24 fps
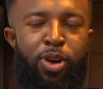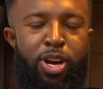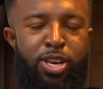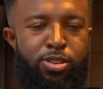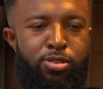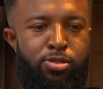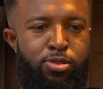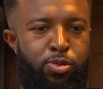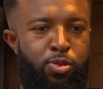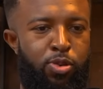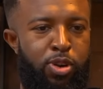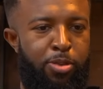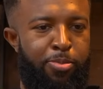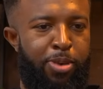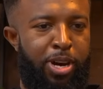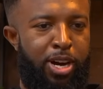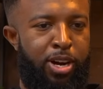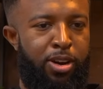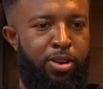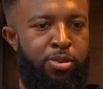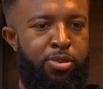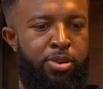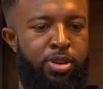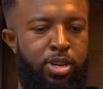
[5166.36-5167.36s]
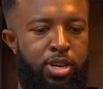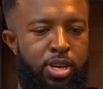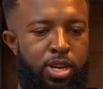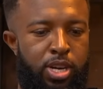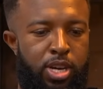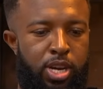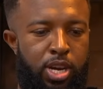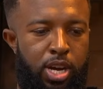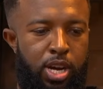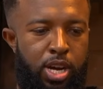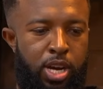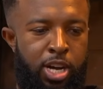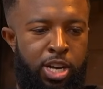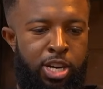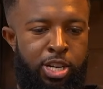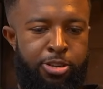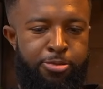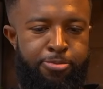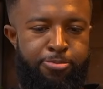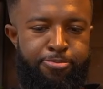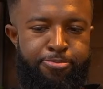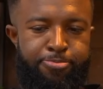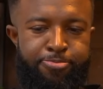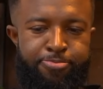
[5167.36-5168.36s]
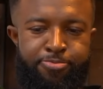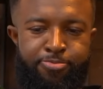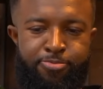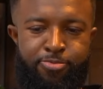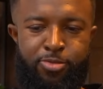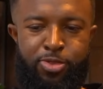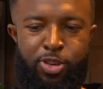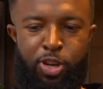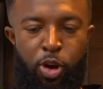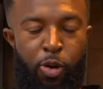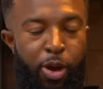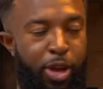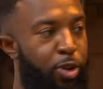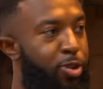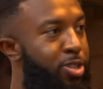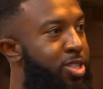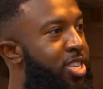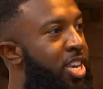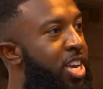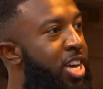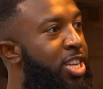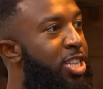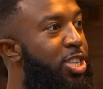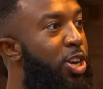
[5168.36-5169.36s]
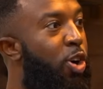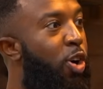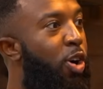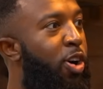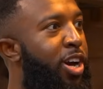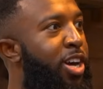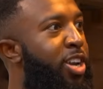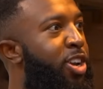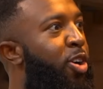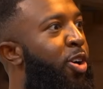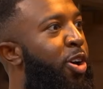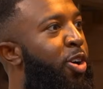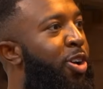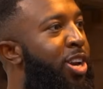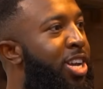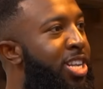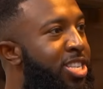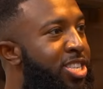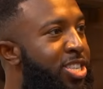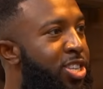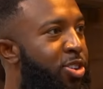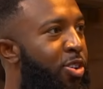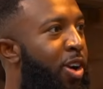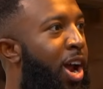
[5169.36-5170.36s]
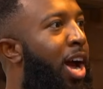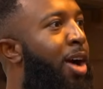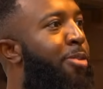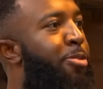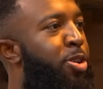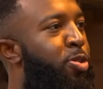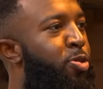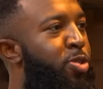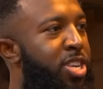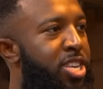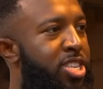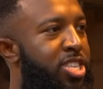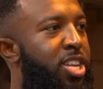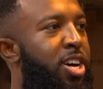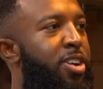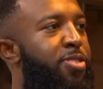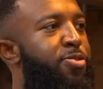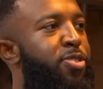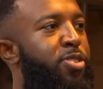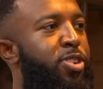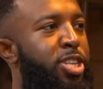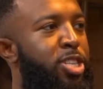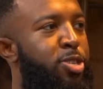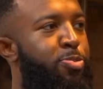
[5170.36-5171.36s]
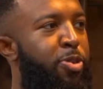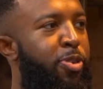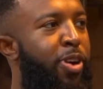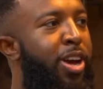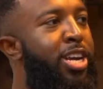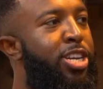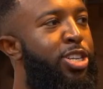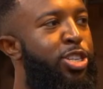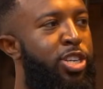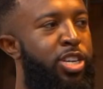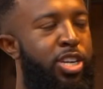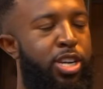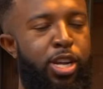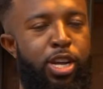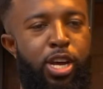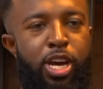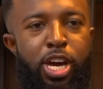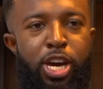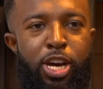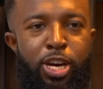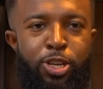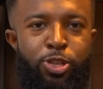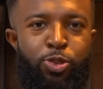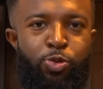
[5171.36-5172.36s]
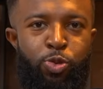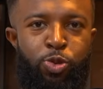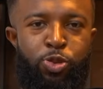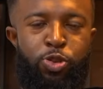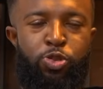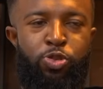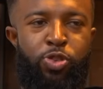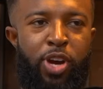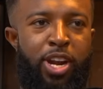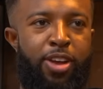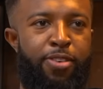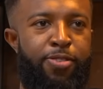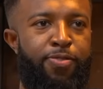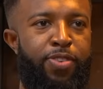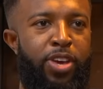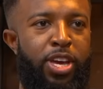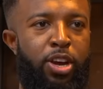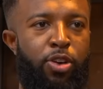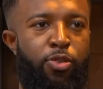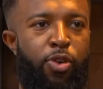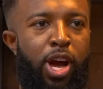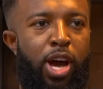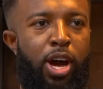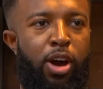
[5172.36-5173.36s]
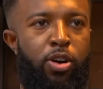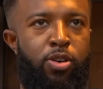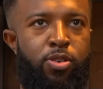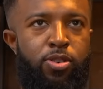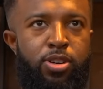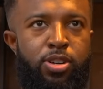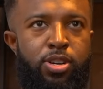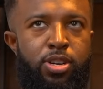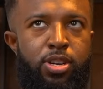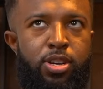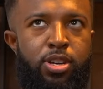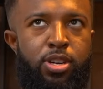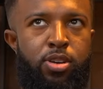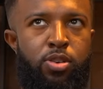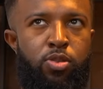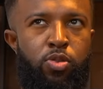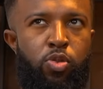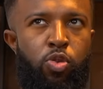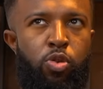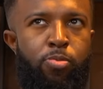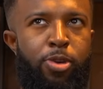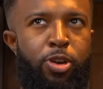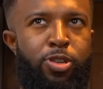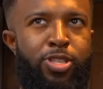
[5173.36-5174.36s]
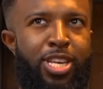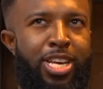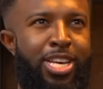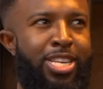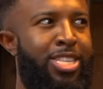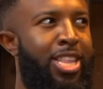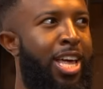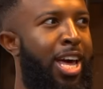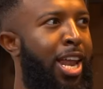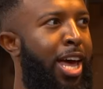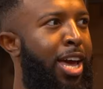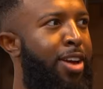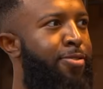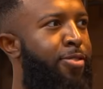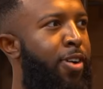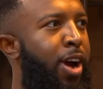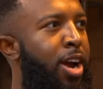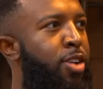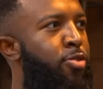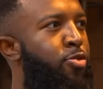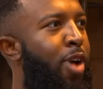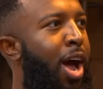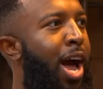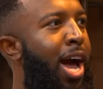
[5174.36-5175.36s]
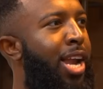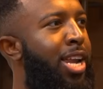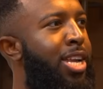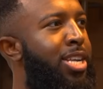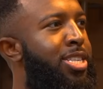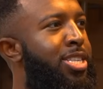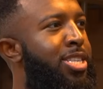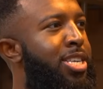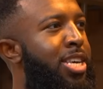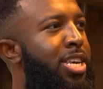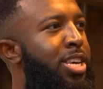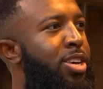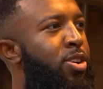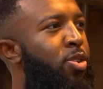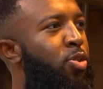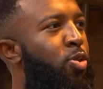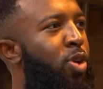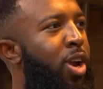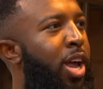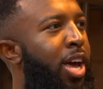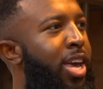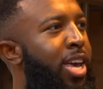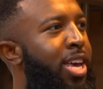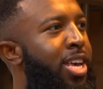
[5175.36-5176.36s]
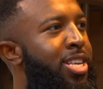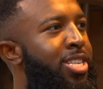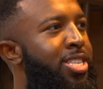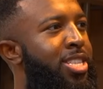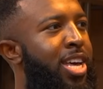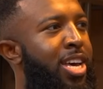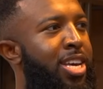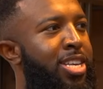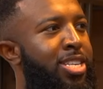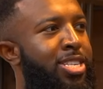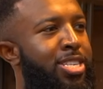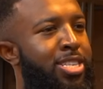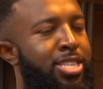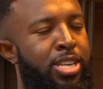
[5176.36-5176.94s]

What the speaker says: now why you talk about going on TikTok and going on Instagram and all this stuff for inspiration, because you're also trying to figure out is there happening? Like virality, or like is